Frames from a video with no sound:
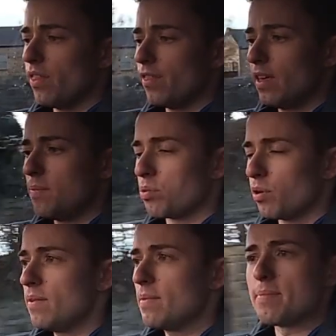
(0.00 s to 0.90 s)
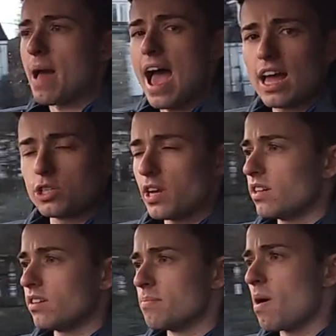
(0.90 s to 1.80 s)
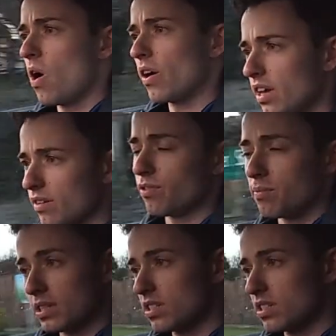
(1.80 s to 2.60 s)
the premium hatch end of the market from the